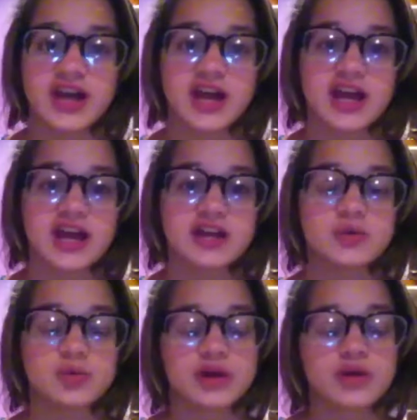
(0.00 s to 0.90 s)
and
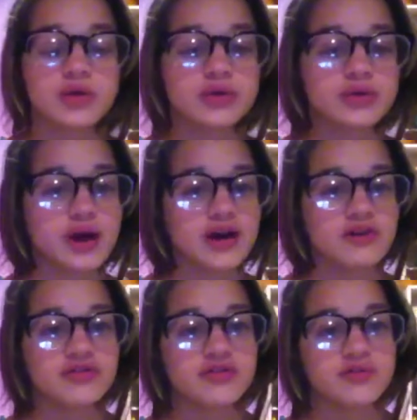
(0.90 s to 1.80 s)
we're going to
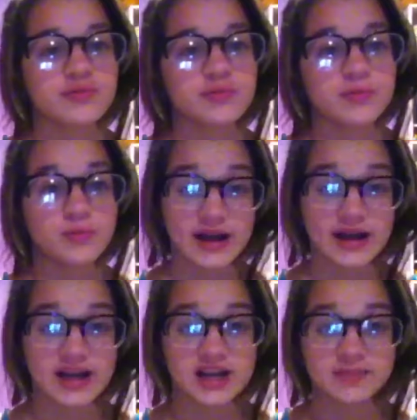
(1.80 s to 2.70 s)
have
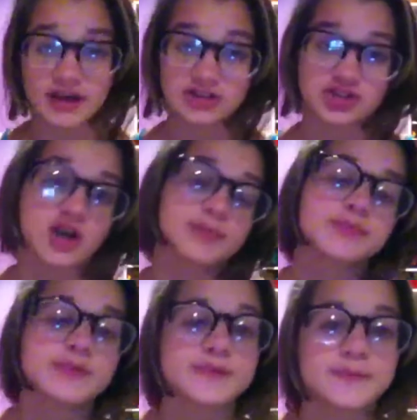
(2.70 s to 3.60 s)
my backdrop
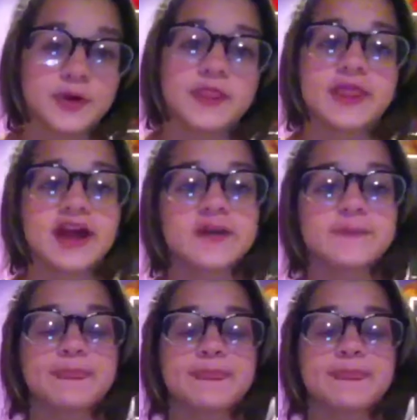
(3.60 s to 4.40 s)
put in there.